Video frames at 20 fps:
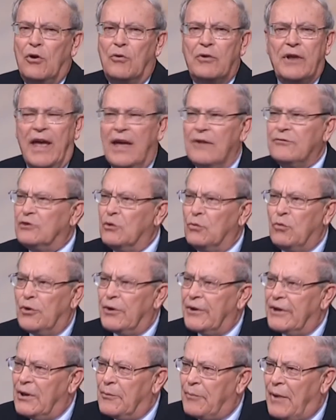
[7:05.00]
don't have to
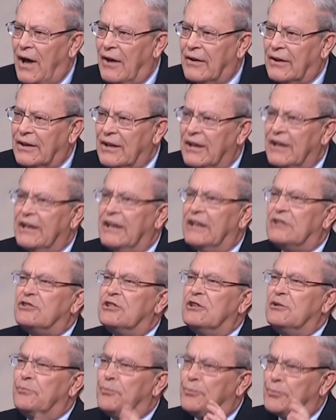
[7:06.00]
worry about it.
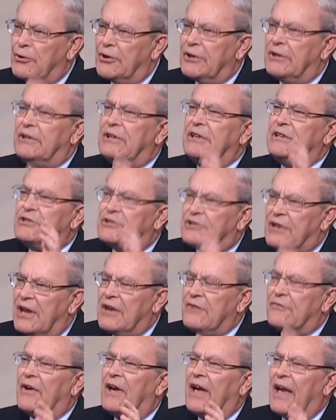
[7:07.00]
It's in pretty
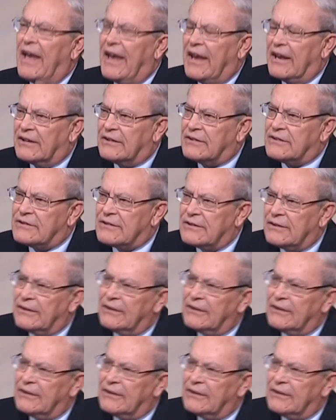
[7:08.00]
safe hands.